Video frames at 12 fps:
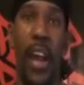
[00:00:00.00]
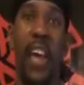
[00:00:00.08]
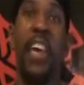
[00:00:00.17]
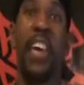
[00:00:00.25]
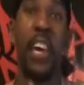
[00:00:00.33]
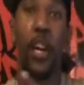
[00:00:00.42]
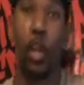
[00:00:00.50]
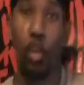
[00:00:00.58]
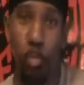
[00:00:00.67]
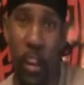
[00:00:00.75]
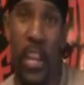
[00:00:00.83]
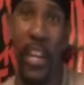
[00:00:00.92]
and he
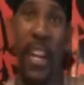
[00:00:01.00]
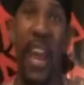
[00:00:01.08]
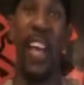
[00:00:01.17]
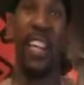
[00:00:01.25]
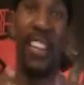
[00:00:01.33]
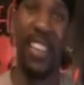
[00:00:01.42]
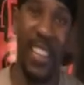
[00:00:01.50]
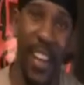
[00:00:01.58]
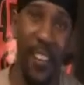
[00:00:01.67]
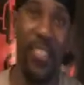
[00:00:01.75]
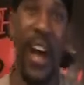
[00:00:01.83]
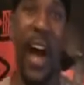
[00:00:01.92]
agreed and
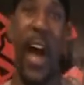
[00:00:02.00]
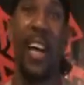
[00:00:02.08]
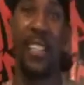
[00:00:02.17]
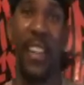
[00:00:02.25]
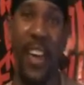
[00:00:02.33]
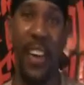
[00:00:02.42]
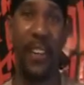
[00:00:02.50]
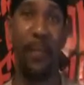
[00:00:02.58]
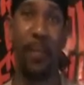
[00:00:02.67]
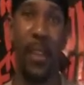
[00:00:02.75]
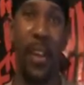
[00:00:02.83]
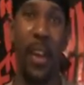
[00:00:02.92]
loved the
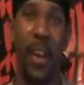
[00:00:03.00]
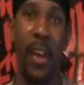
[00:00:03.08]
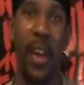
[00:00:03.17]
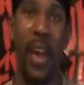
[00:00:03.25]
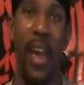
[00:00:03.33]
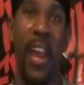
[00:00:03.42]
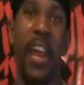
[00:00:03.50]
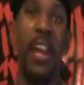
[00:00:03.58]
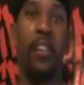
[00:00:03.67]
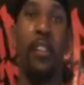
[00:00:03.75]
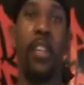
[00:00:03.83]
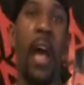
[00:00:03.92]
idea.
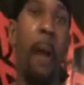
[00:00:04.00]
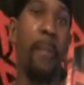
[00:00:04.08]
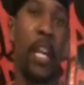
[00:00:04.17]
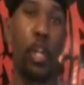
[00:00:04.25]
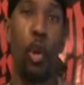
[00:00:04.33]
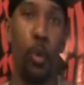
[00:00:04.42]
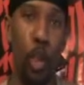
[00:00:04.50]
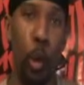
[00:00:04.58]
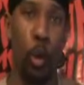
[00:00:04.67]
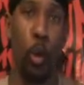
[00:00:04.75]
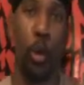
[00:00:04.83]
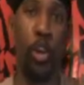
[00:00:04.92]
And I'm not sure what's
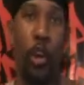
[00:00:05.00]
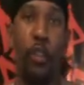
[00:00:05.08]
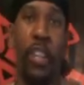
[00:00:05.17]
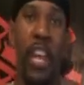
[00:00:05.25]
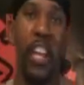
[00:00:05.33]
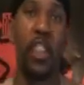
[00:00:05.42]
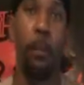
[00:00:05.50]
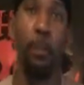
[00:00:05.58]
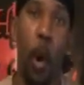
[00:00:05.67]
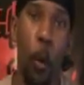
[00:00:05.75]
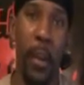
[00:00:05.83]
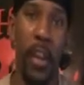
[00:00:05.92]
going on currently at the
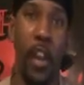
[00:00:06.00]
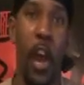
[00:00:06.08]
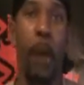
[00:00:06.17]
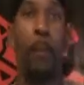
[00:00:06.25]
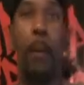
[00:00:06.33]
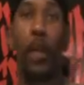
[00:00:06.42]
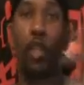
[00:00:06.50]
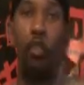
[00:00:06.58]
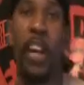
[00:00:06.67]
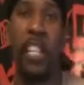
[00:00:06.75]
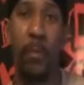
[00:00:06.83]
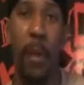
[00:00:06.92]
moment, but
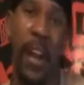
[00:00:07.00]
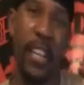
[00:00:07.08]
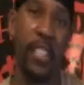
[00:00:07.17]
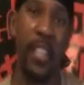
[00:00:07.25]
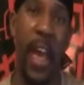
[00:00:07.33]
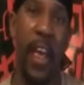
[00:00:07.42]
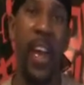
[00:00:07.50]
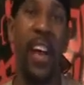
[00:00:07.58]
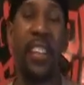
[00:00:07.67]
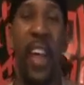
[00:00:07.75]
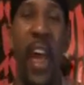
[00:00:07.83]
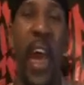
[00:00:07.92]
what's crazy about it is that
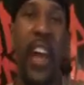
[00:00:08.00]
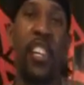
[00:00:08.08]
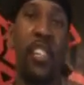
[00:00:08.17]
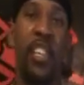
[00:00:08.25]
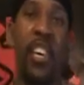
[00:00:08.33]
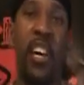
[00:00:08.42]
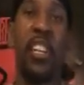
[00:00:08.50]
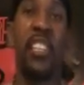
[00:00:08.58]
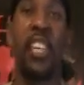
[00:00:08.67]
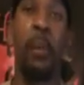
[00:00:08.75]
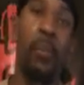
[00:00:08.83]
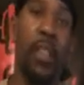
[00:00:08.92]
they're actually
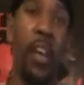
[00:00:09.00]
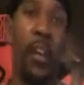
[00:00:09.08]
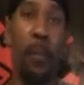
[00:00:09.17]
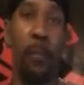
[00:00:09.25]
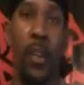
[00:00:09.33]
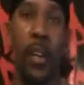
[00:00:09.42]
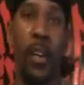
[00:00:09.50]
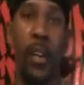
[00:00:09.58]
attempting